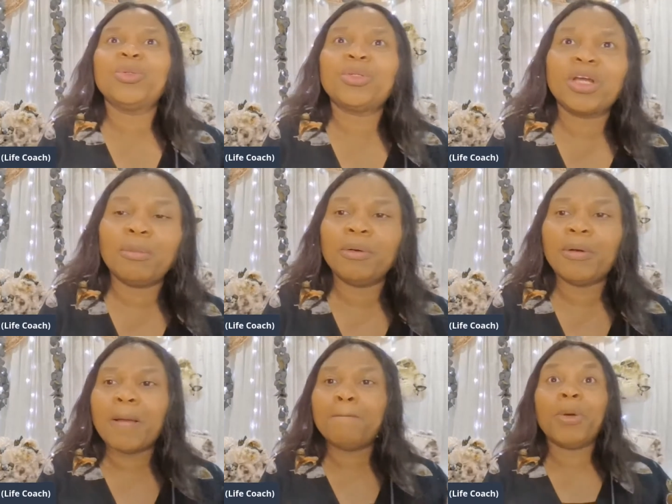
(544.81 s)
could come up.
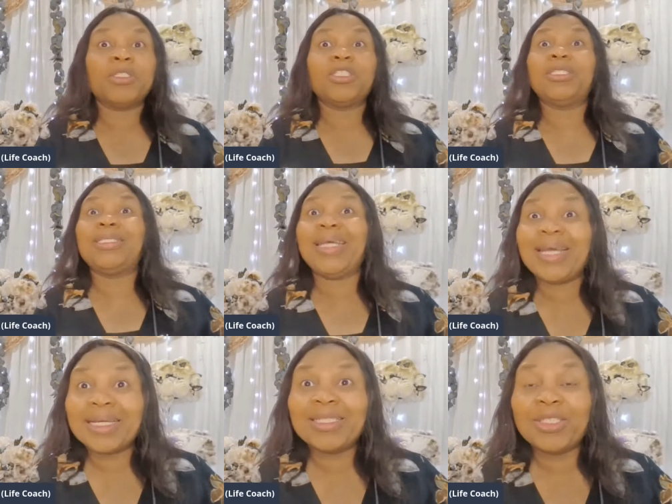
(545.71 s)
But stick
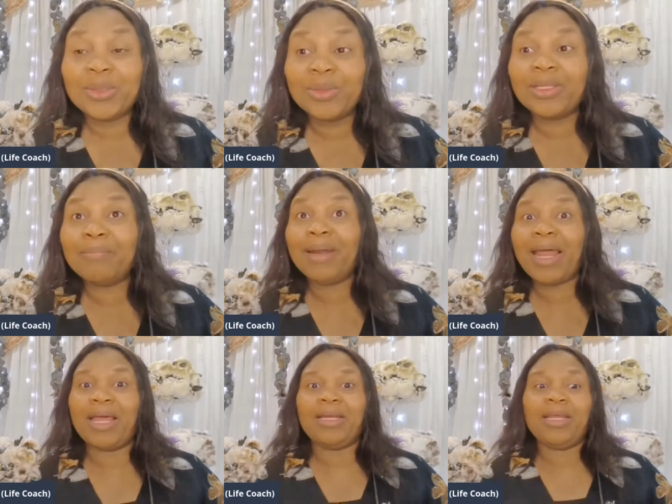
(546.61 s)
to the
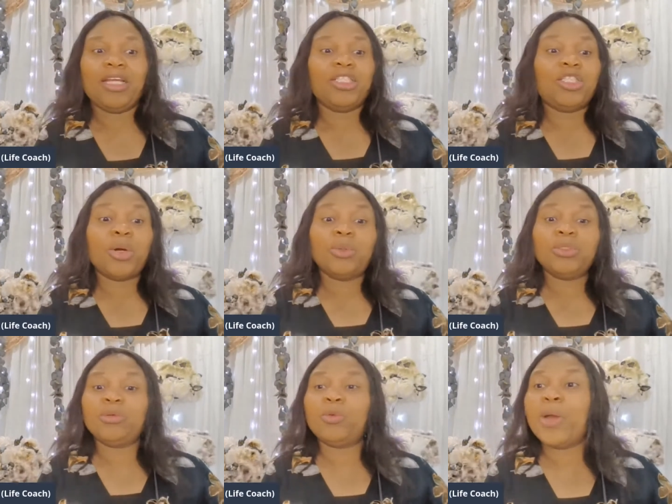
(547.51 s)
plan.
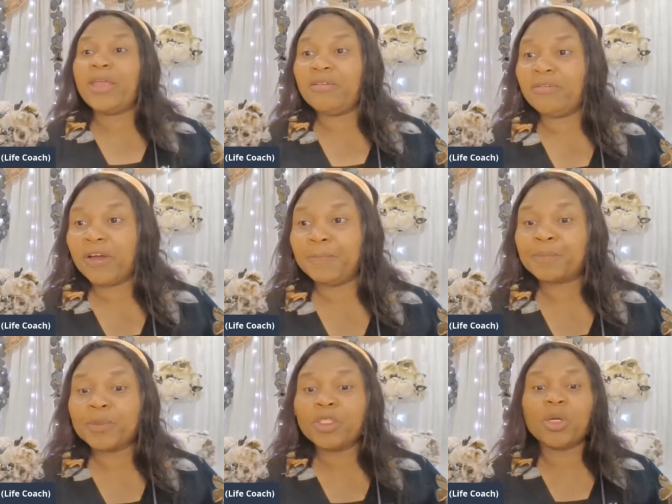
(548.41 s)
Don't waver.
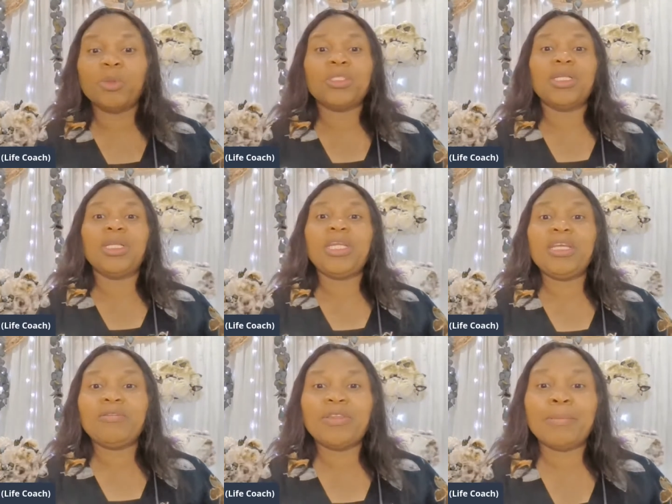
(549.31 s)
Don't
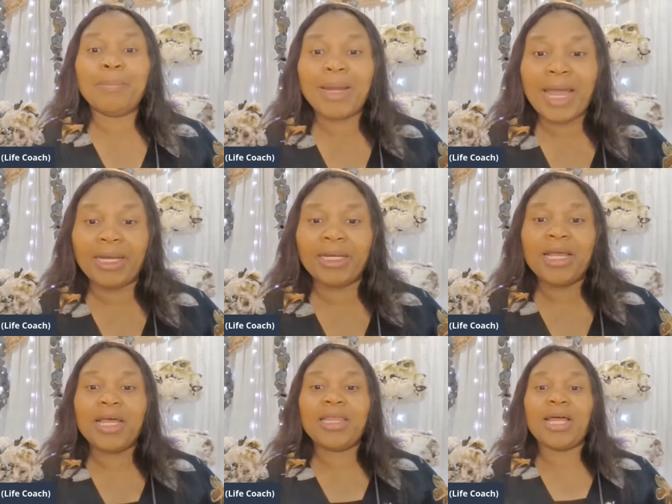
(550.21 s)
leave the plan
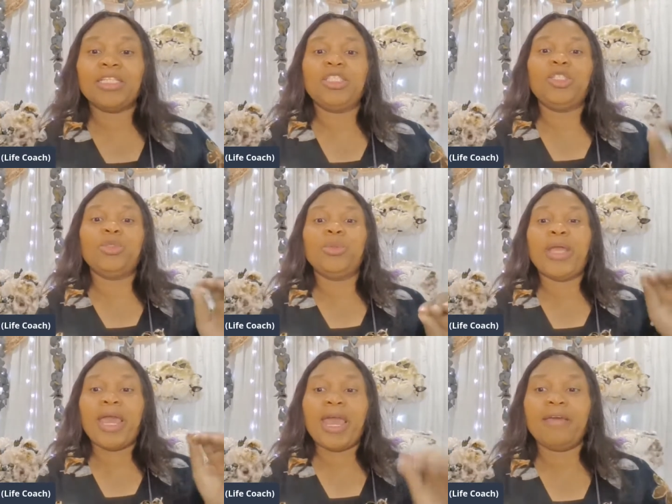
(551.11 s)
that
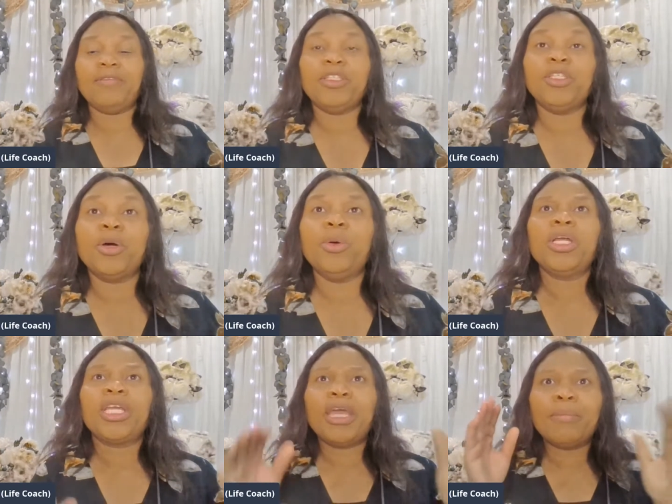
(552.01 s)
you have.
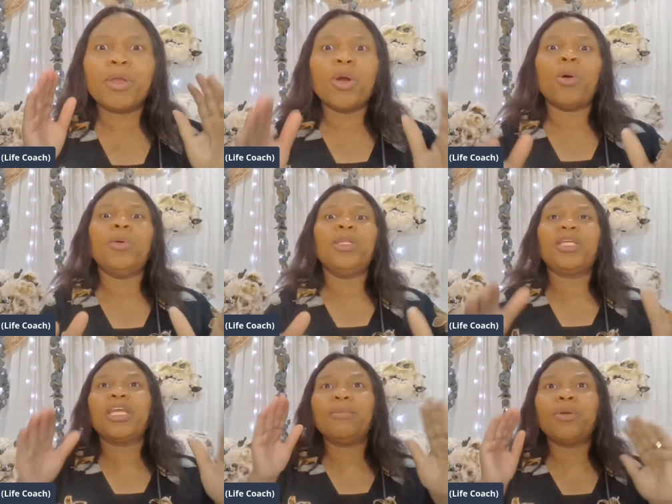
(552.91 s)
Keep
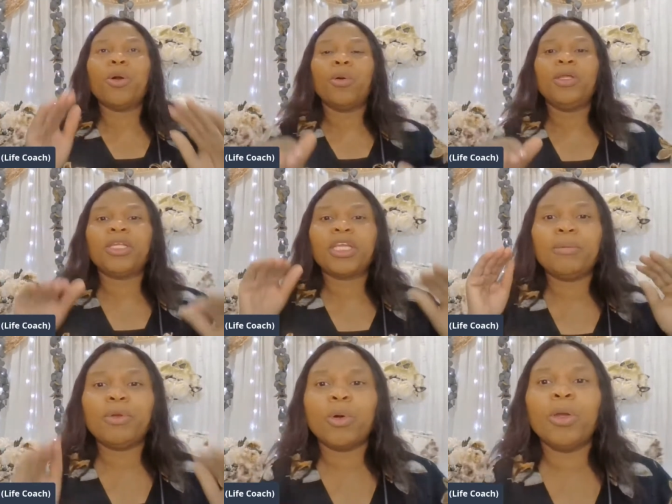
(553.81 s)
going, keep going,
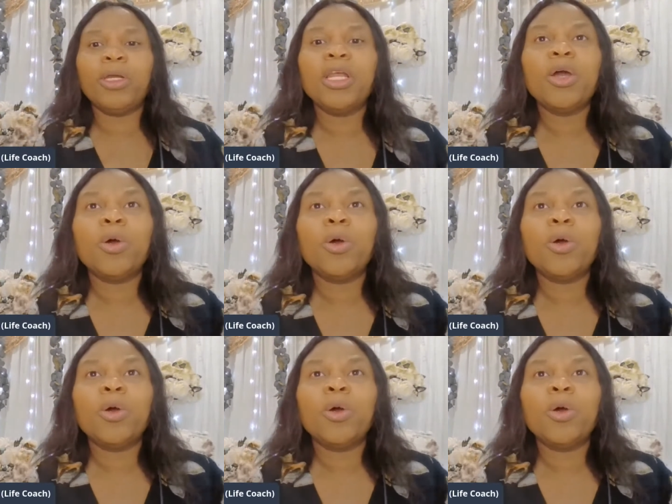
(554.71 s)
keep going